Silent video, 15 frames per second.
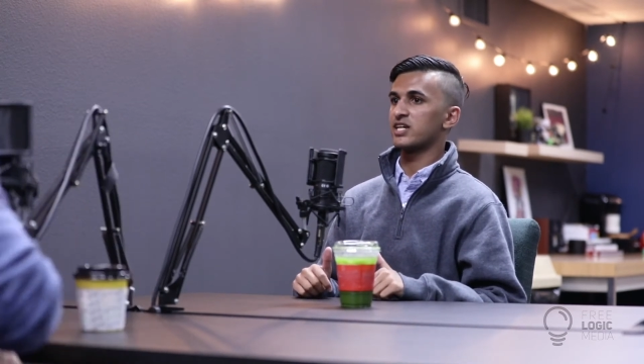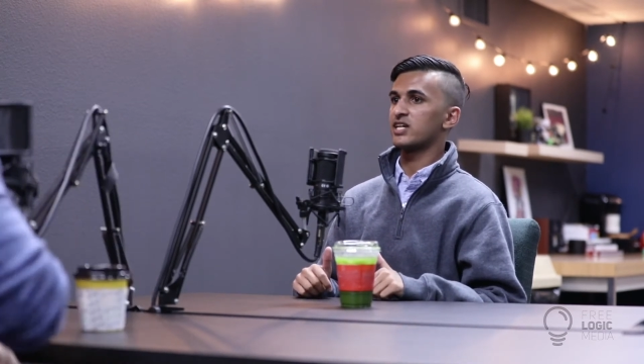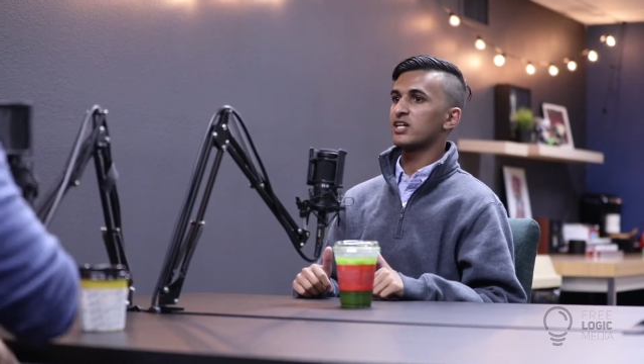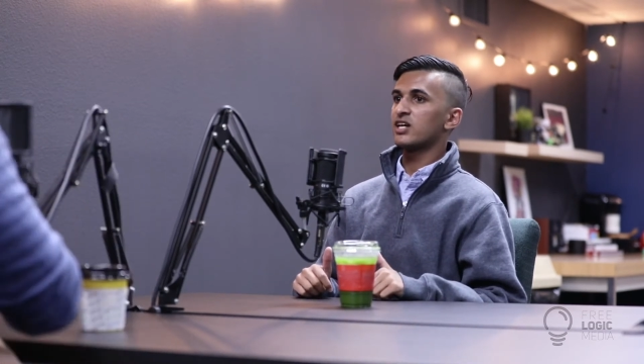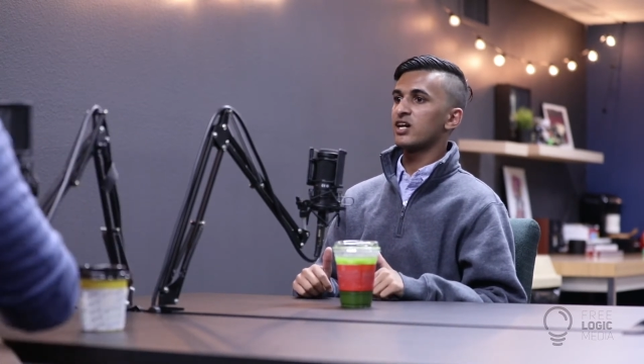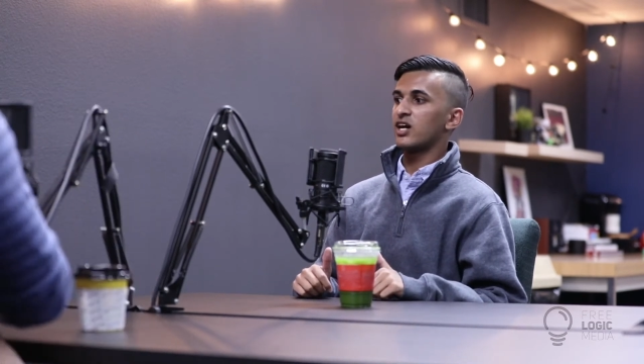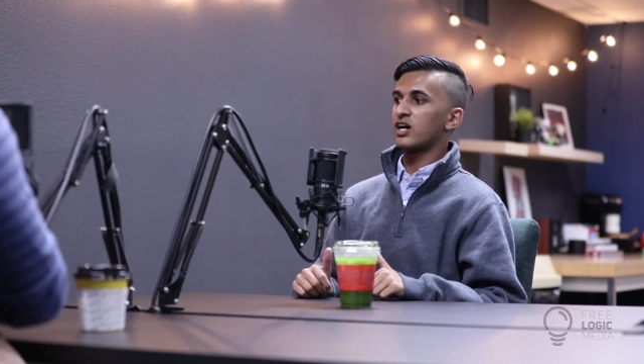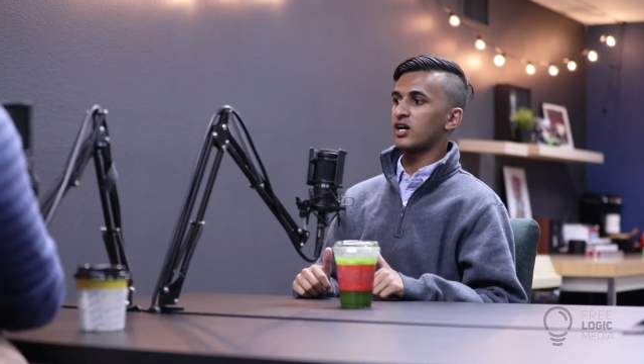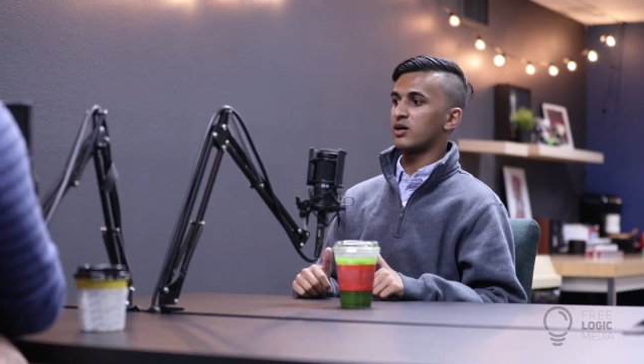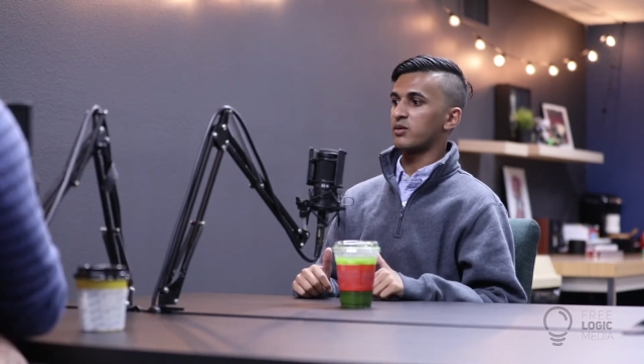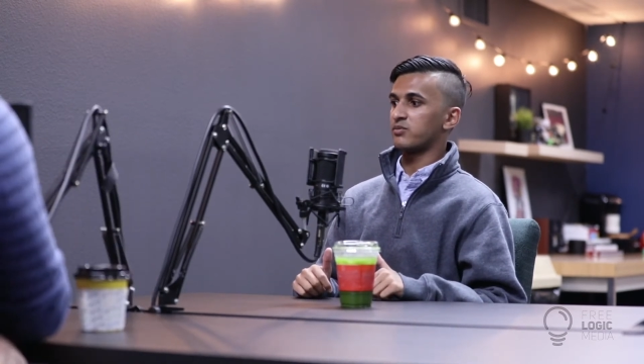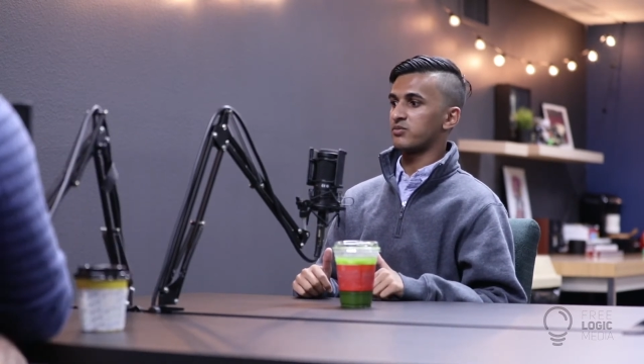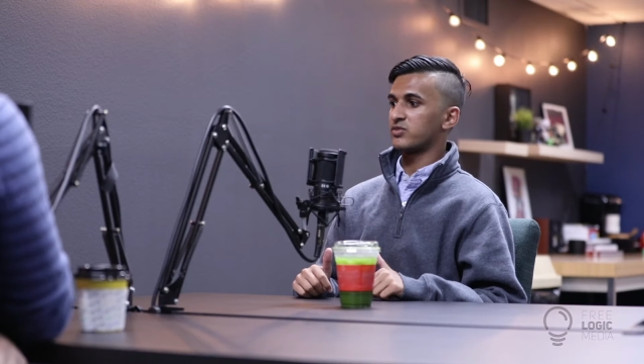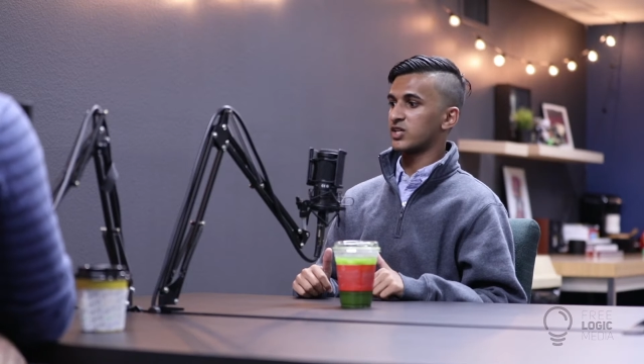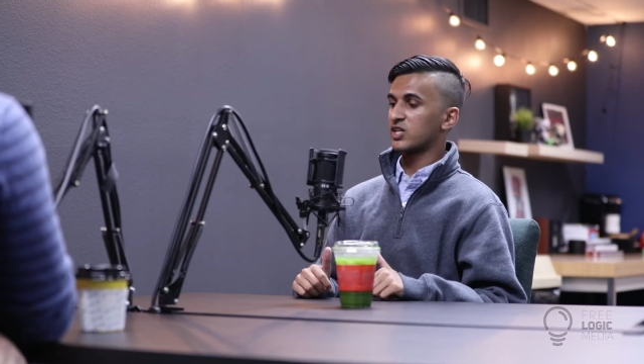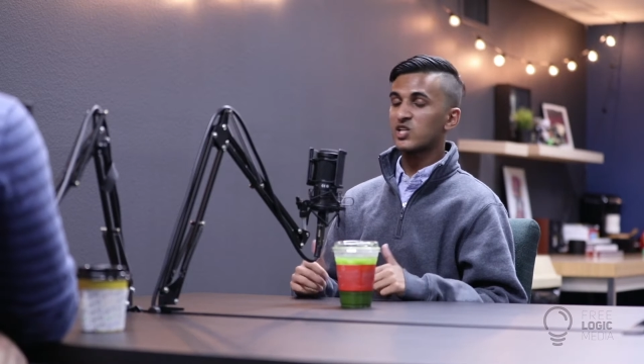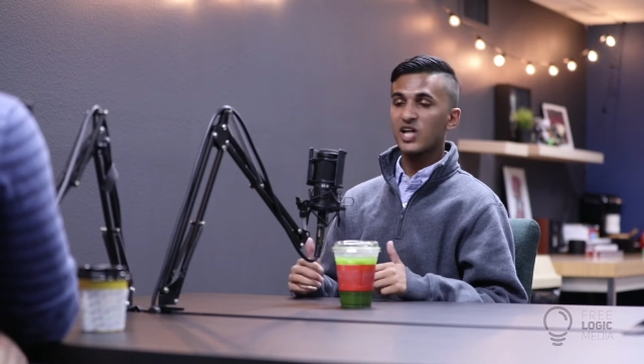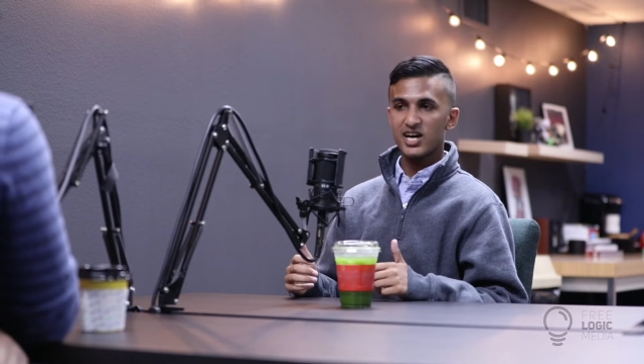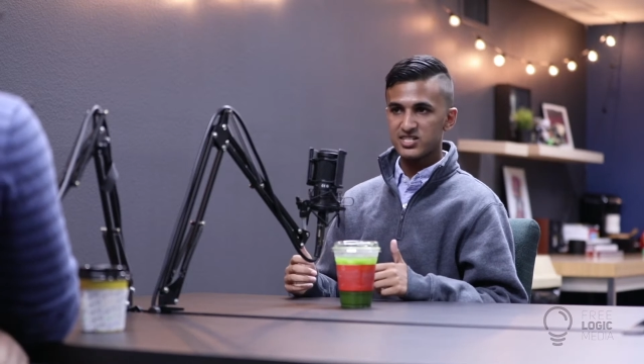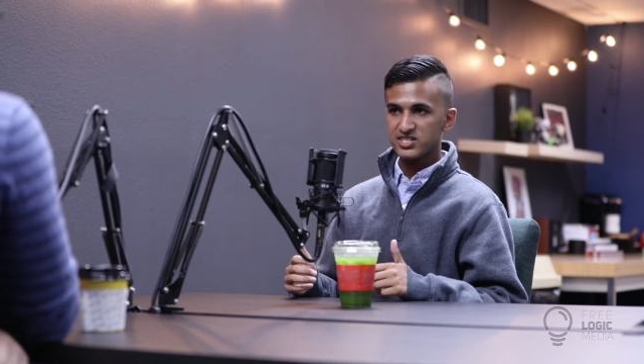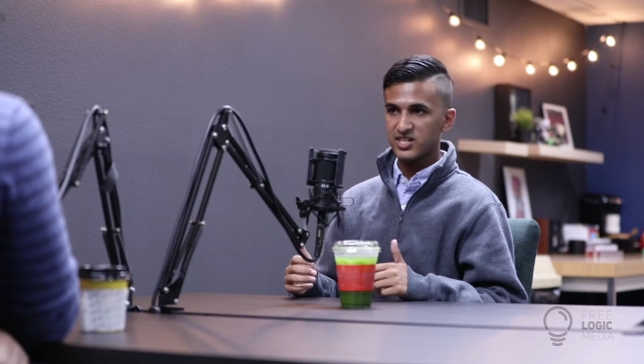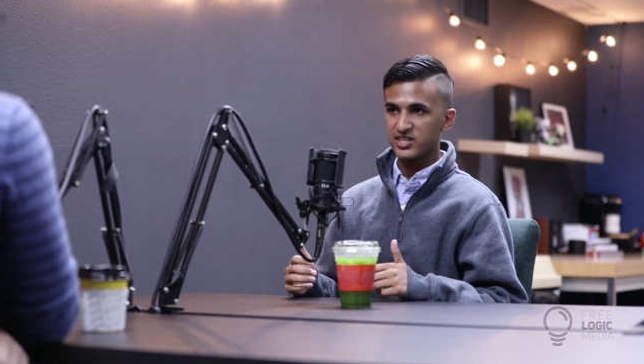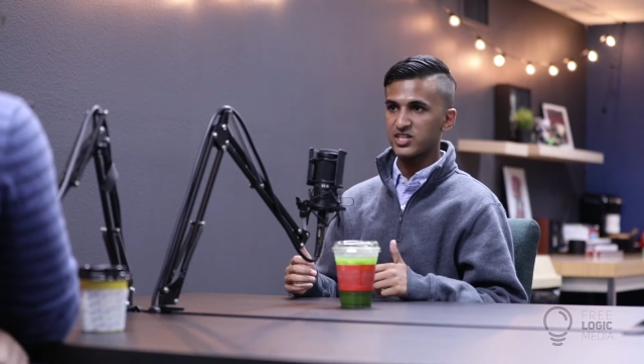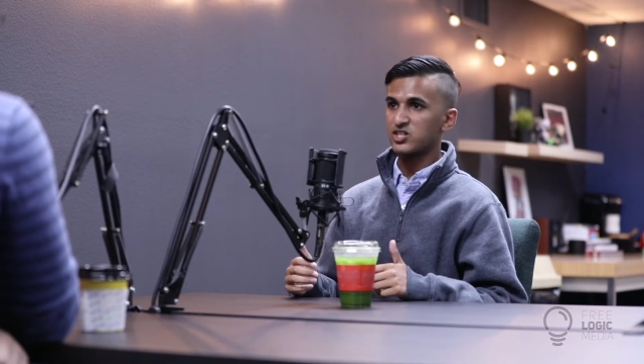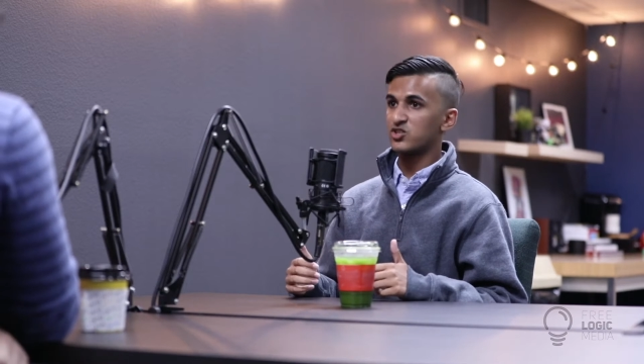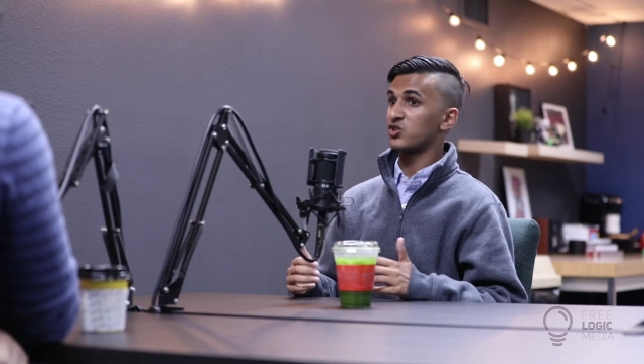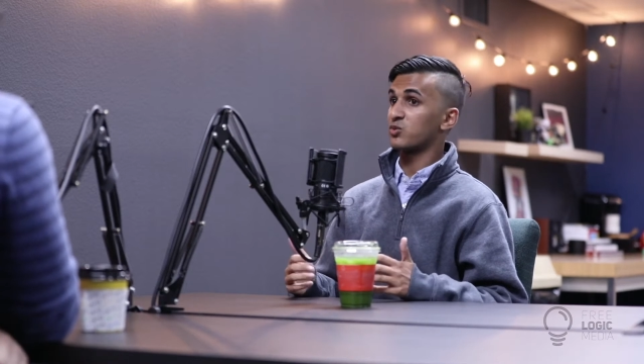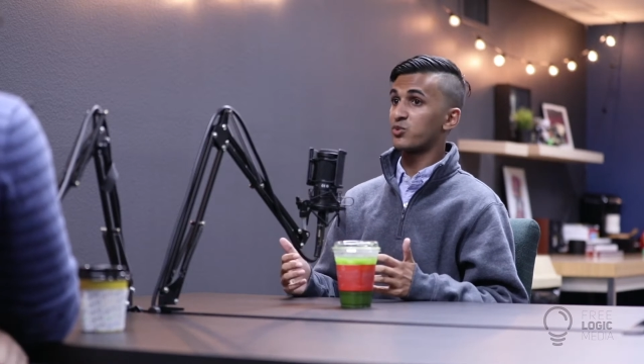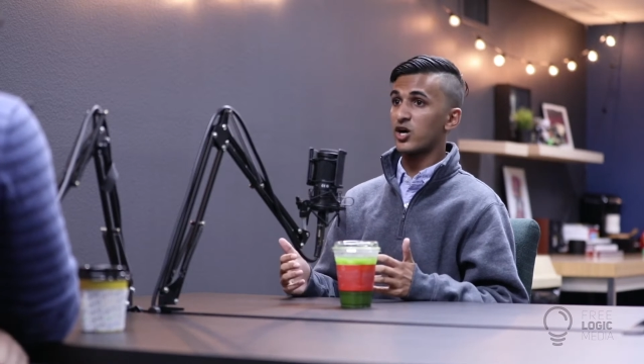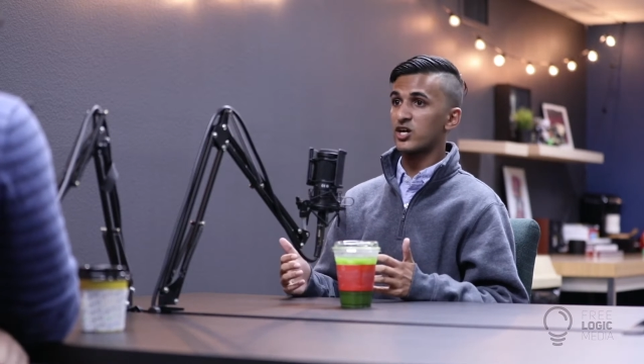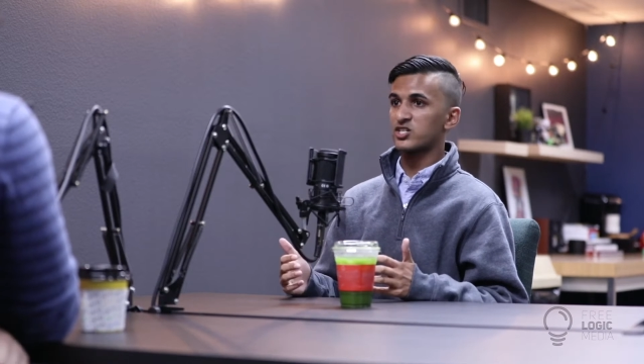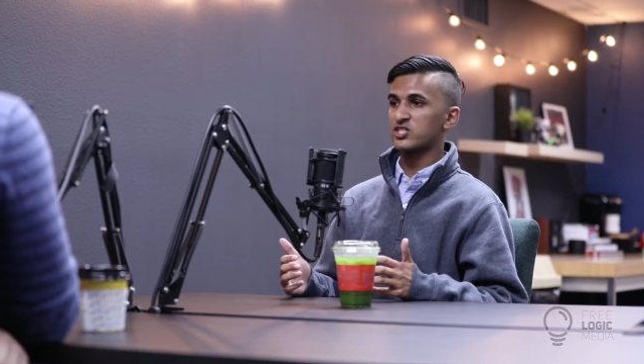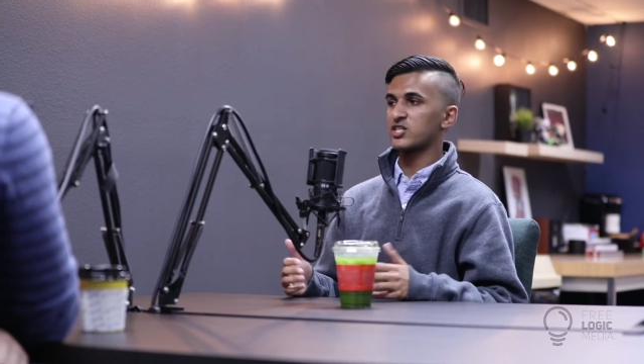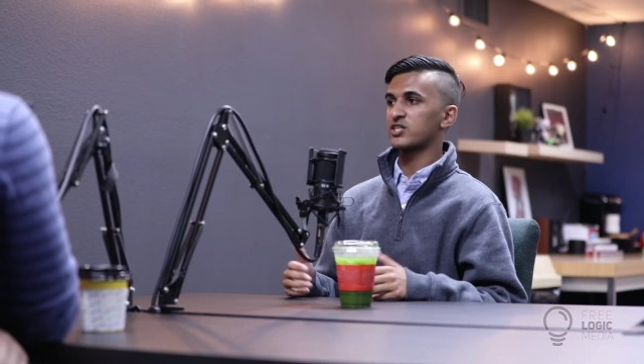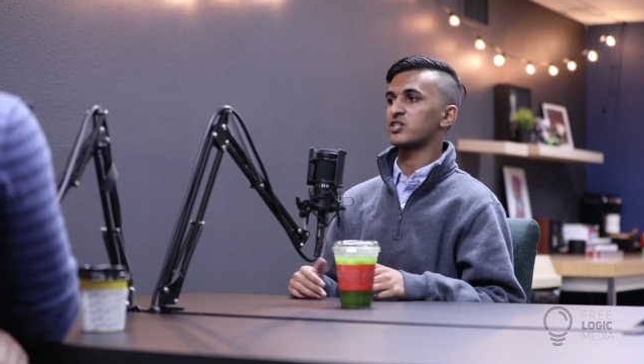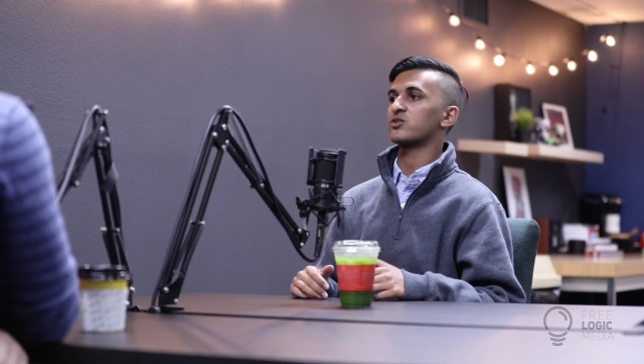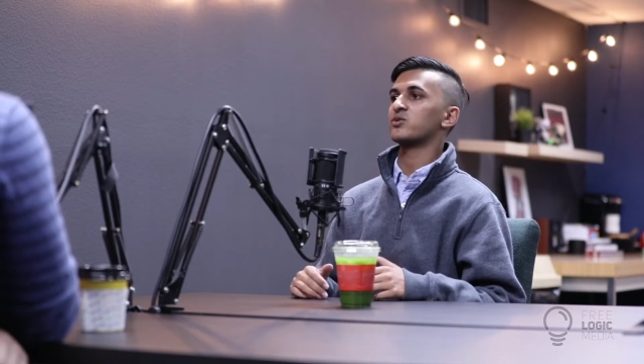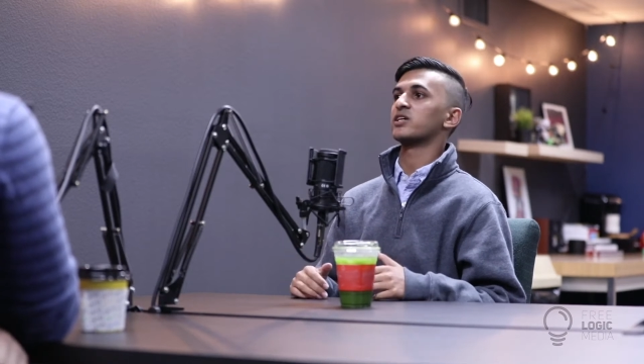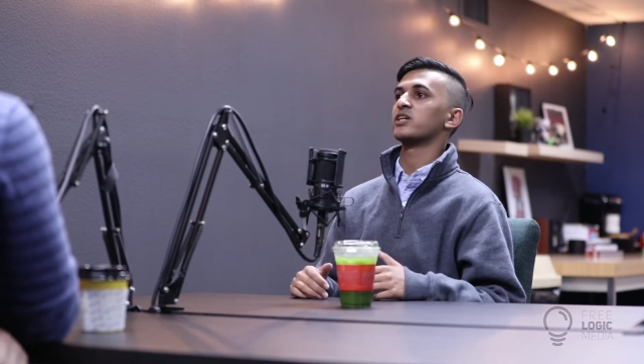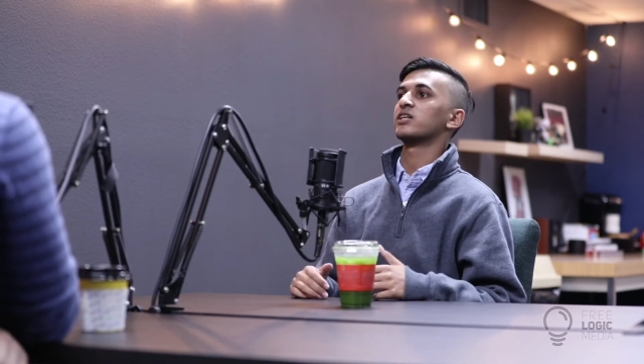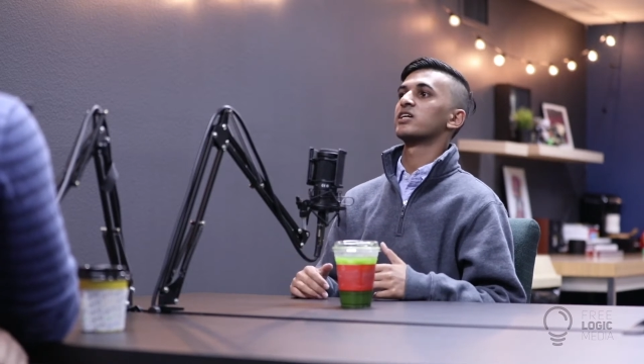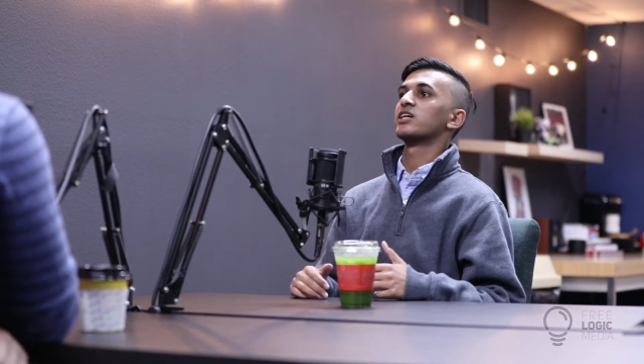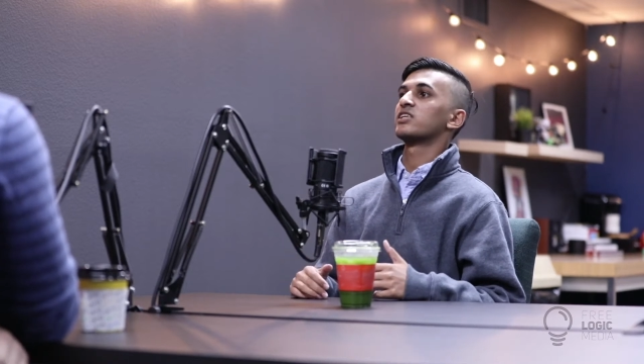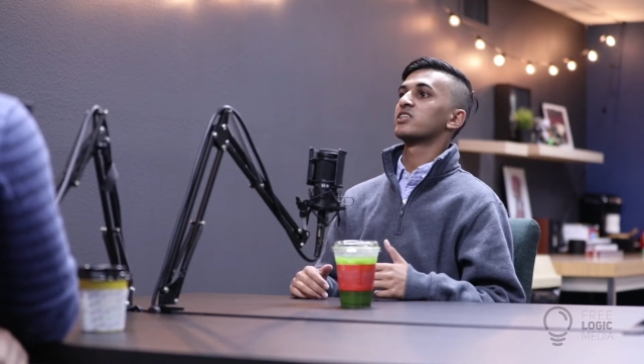The classes that they do, the projects that they're in,